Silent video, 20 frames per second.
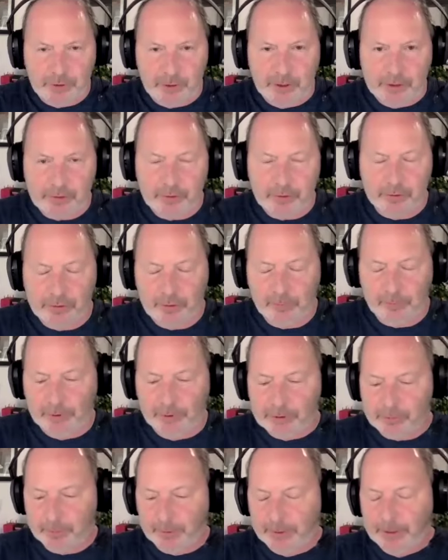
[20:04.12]
disc or sit
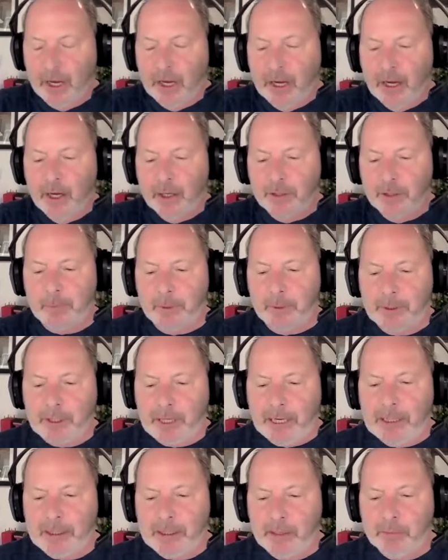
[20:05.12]
bits. But
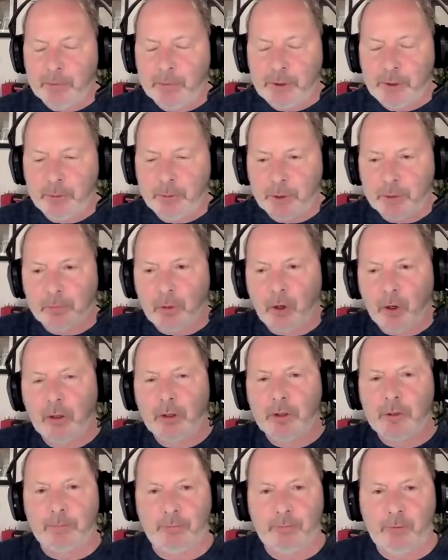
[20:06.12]
when you put a
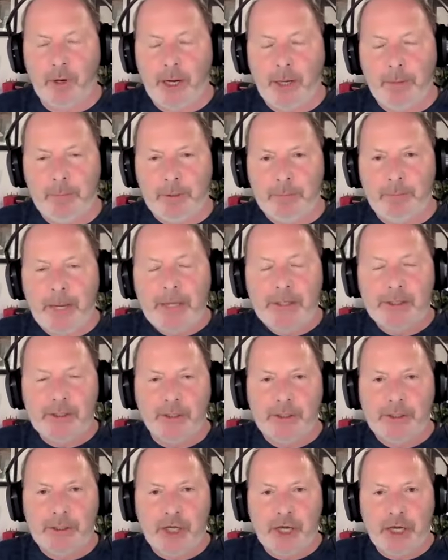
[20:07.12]
ball in a frame, it
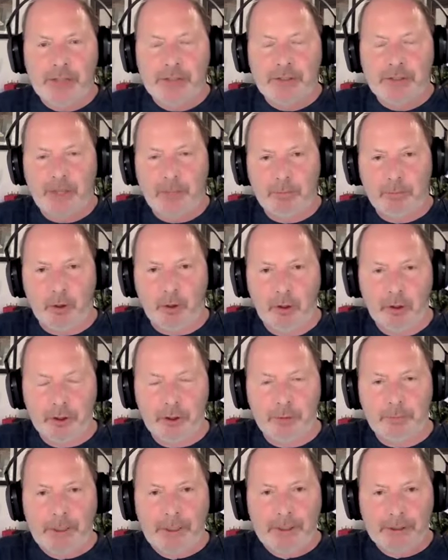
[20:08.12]
basically changes that ball
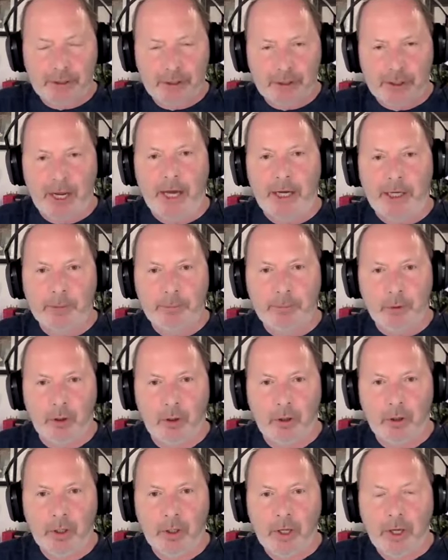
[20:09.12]
into being a static
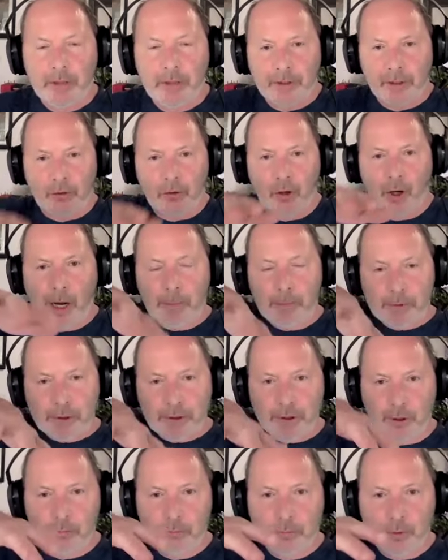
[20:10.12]
ball. The top
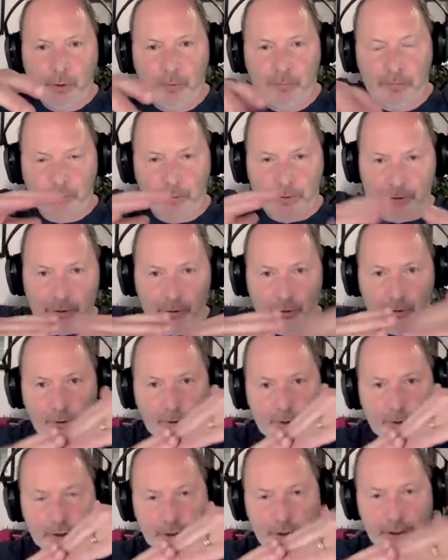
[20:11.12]
still moves, so it's still
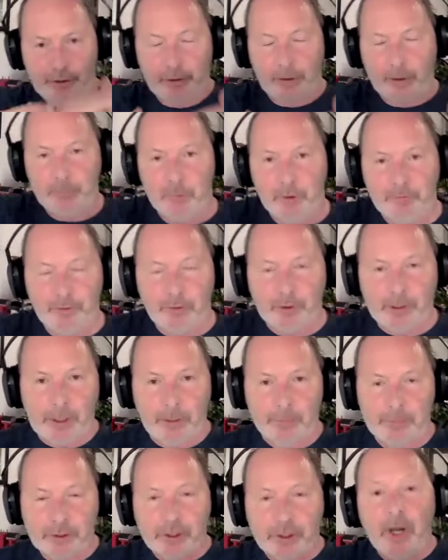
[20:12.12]
cushy, and you can move your
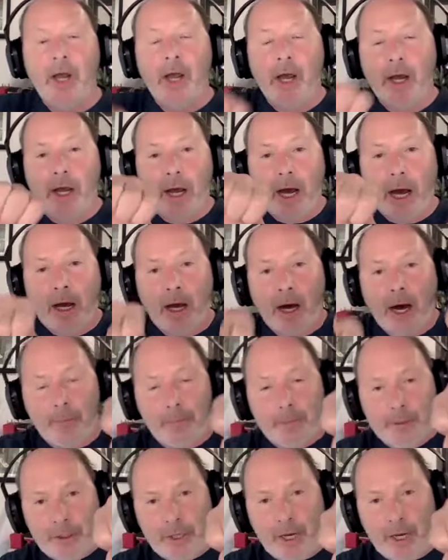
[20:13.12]
hips
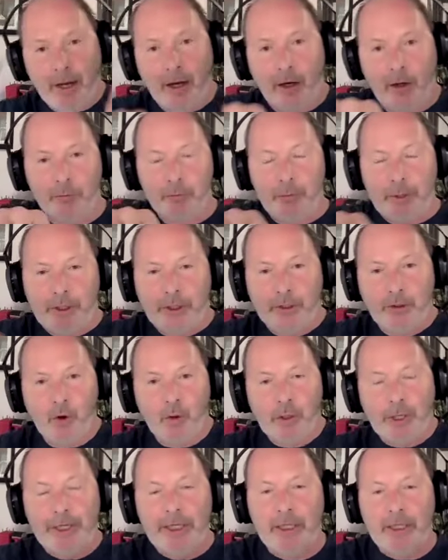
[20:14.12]
up and down, but you
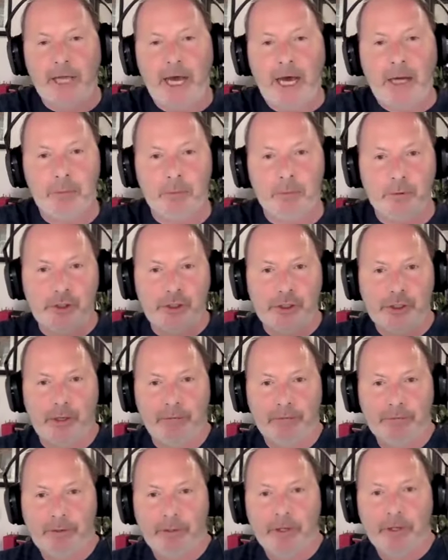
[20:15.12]
don't get any lateral
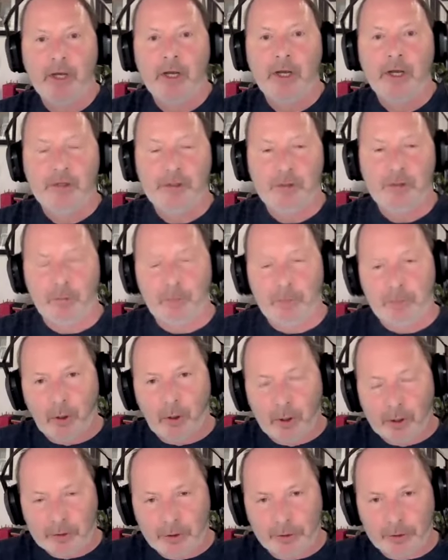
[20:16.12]
shift. So when the
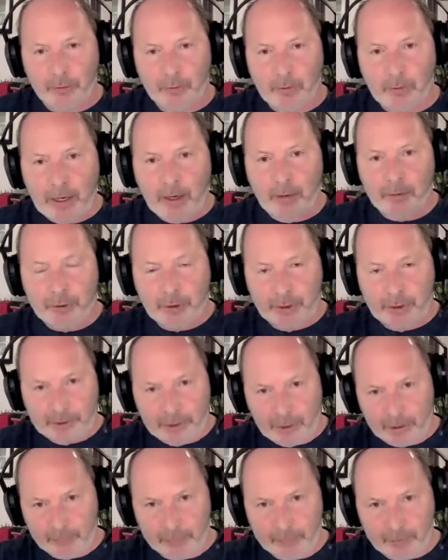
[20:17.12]
ball's on the ground, you get
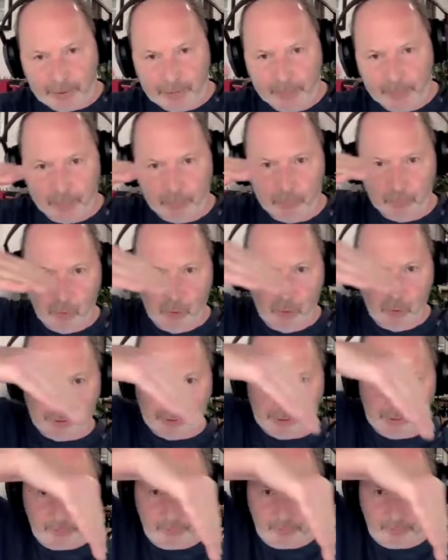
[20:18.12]
that effect of the
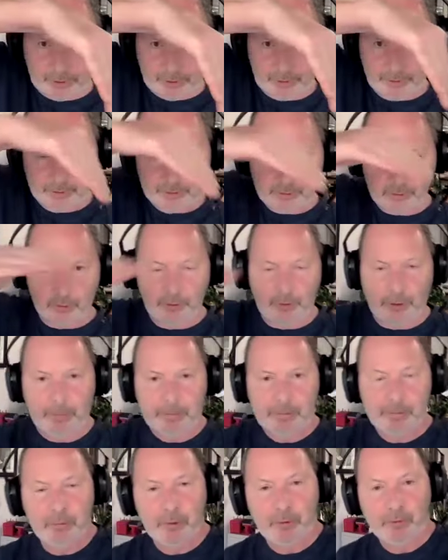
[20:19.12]
rolling, right? And so your
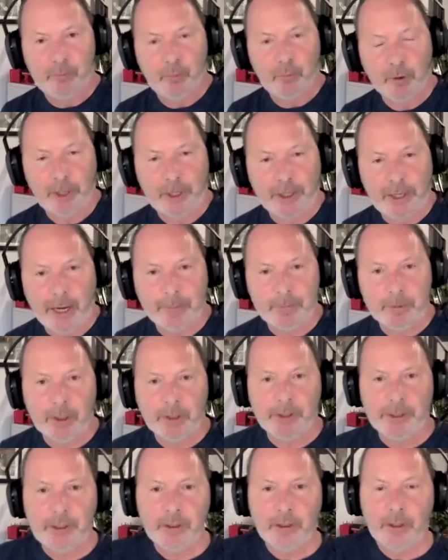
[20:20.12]
hips move more
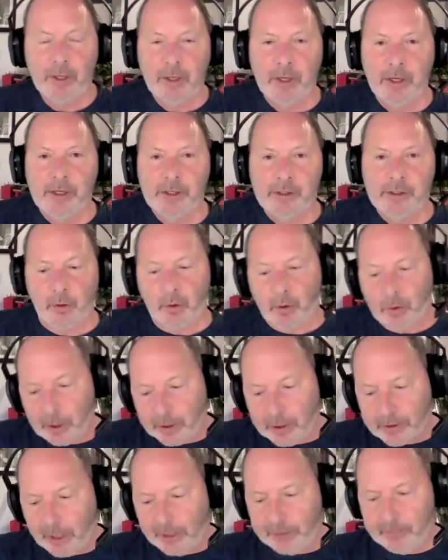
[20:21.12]
dynamically. So
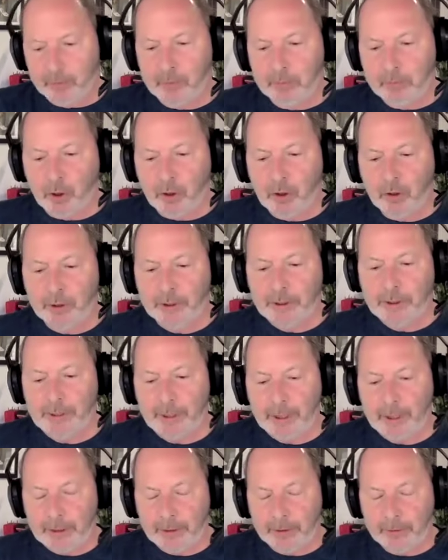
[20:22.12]
a ball
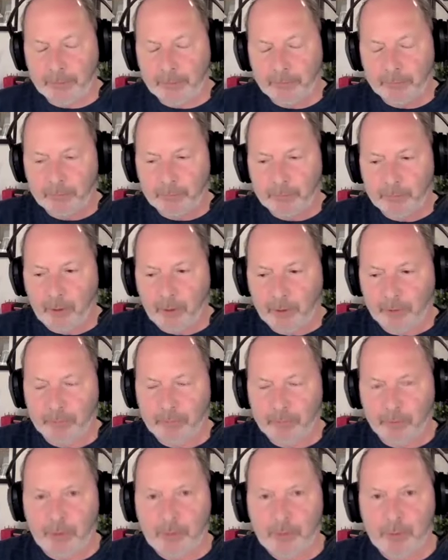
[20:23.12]
on a
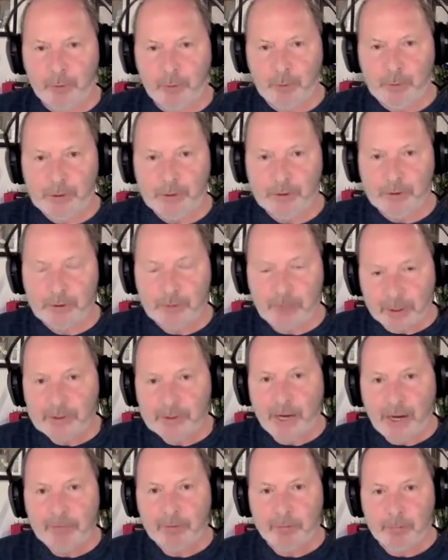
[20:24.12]
frame with wheels does
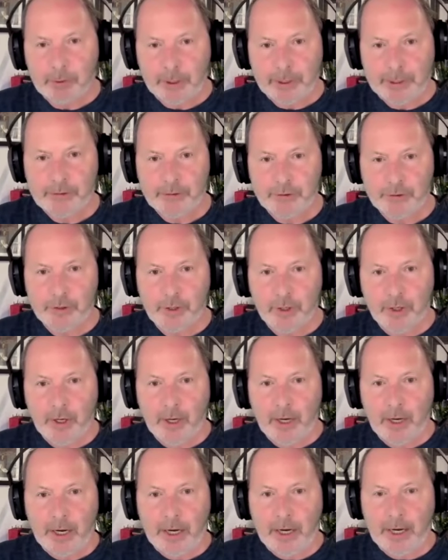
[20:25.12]
have a place,
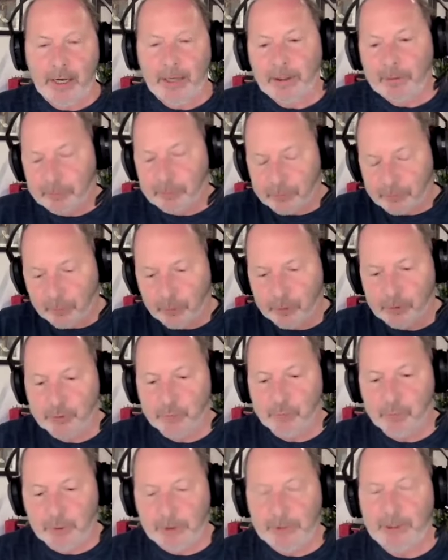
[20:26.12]
and it was first
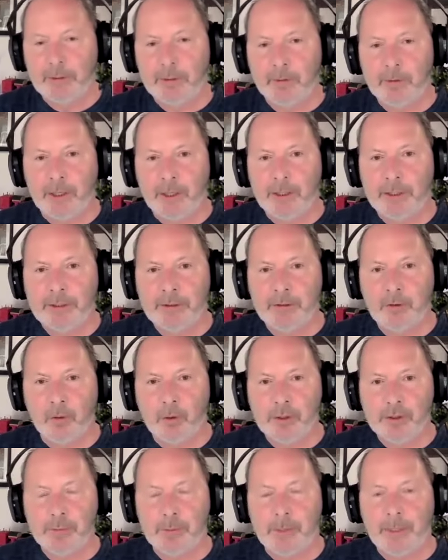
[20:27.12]
really
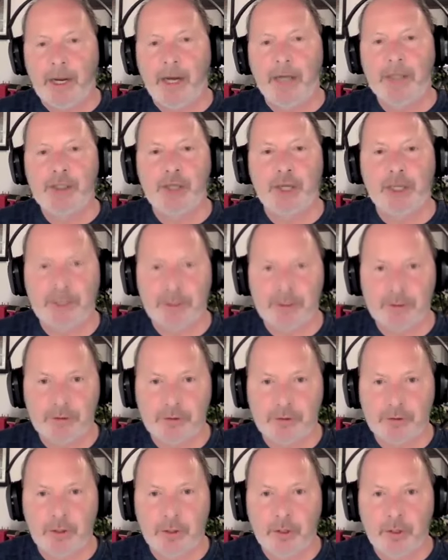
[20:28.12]
endorsed by
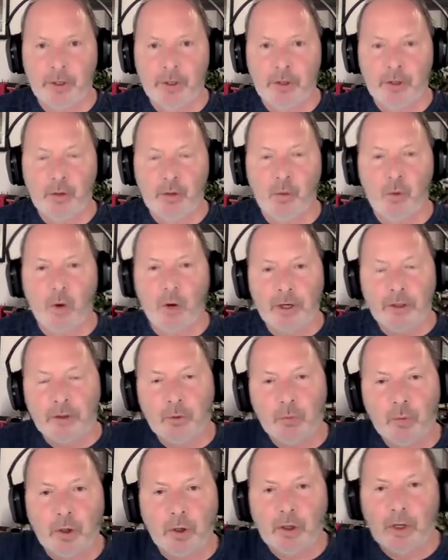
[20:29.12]
hygienists who wanted to
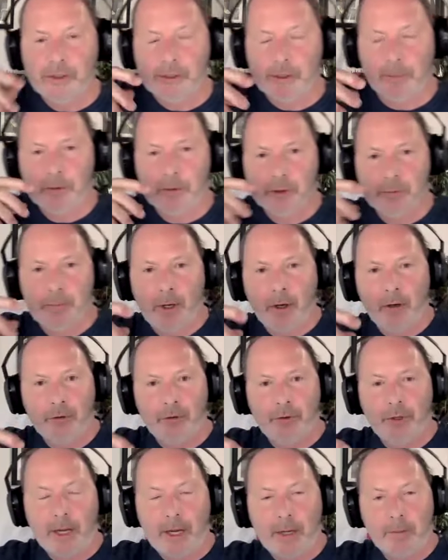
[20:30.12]
work on someone's
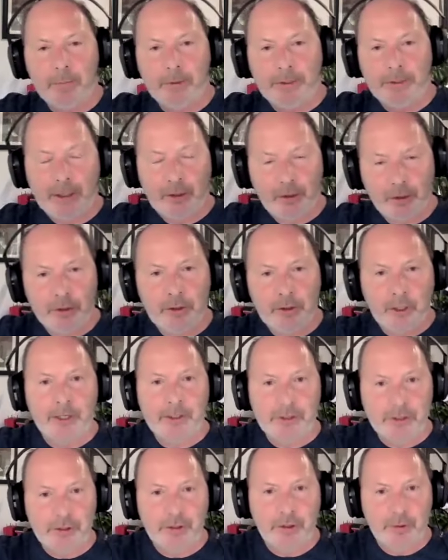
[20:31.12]
mouth, but they couldn't
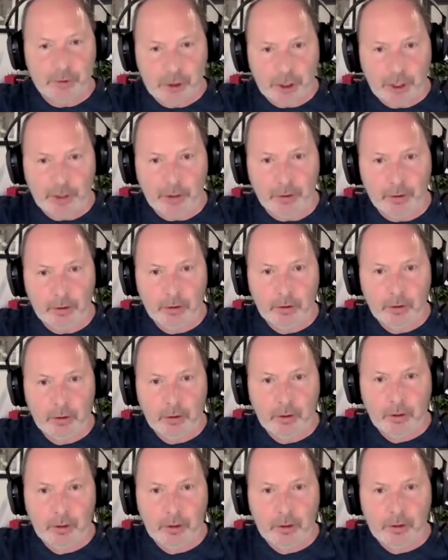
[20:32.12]
touch their chair.
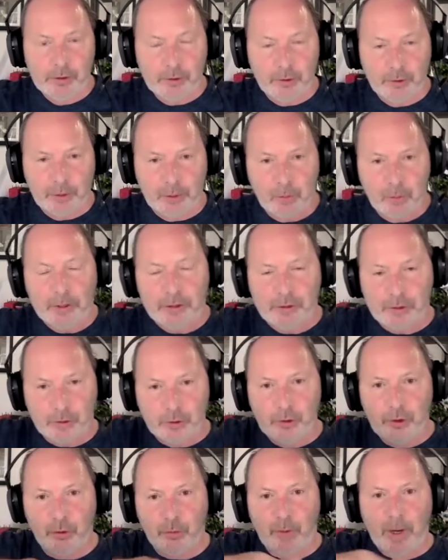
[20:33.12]
So they'd want to
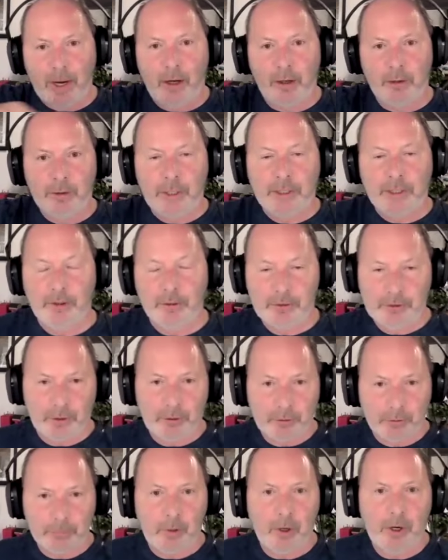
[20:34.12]
scoot around, and
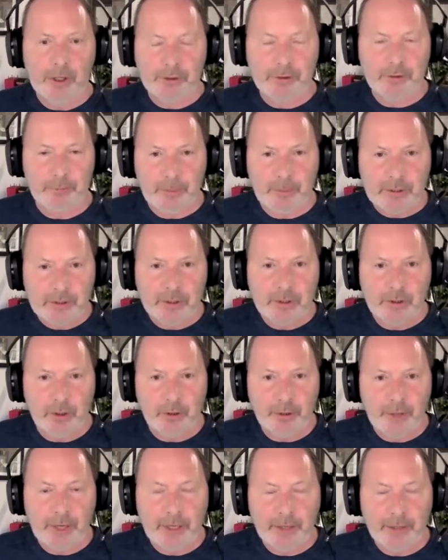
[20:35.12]
their posture, they'd sit all
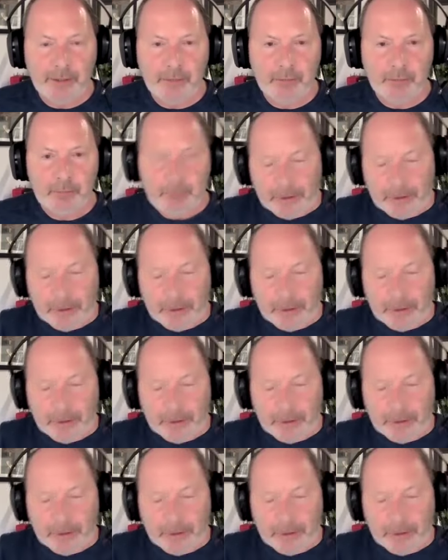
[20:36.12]
day and they'd be